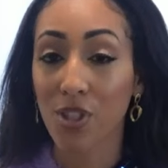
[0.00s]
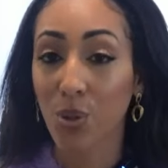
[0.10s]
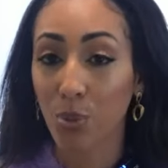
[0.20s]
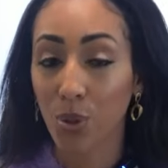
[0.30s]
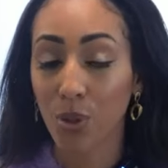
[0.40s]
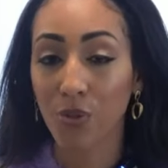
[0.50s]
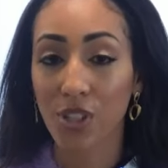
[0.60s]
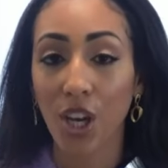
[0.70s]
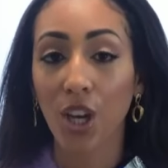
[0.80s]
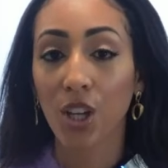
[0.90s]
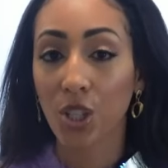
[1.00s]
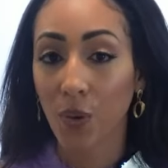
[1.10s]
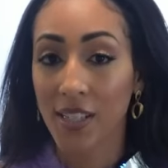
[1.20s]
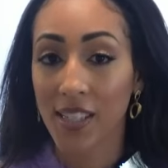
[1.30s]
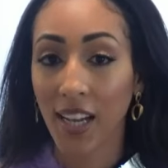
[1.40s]
is approved,
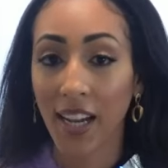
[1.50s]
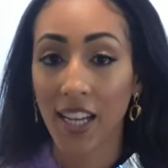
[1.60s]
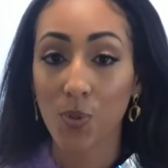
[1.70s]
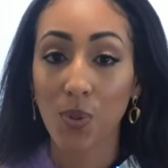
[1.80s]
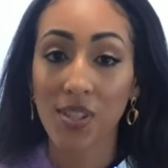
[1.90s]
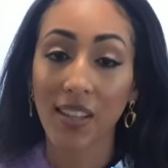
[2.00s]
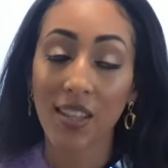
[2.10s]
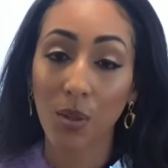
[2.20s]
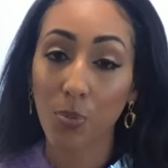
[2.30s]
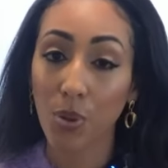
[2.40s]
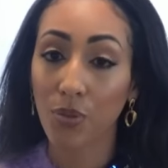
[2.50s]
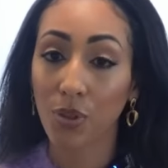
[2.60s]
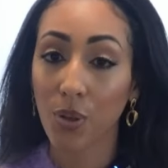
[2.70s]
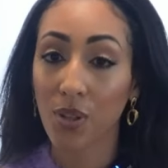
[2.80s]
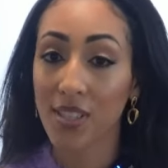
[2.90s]
USCIS will send the approval
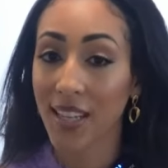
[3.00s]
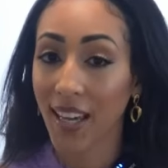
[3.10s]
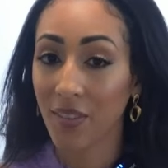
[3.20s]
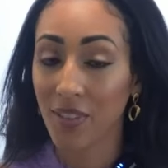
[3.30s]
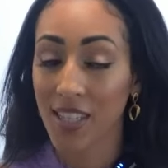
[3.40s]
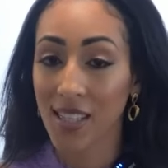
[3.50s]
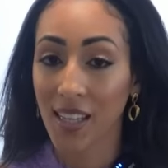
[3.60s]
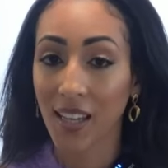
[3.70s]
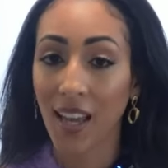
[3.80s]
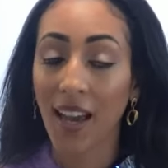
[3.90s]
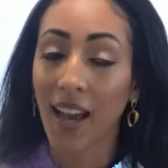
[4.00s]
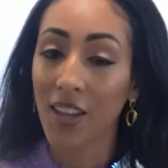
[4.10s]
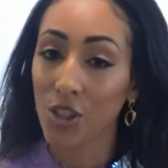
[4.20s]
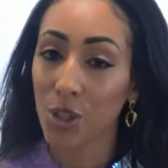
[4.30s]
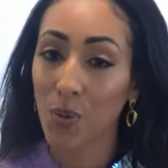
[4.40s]
notice to NVC
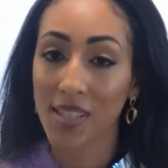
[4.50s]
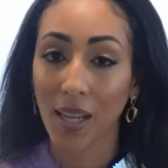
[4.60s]
and the U.S.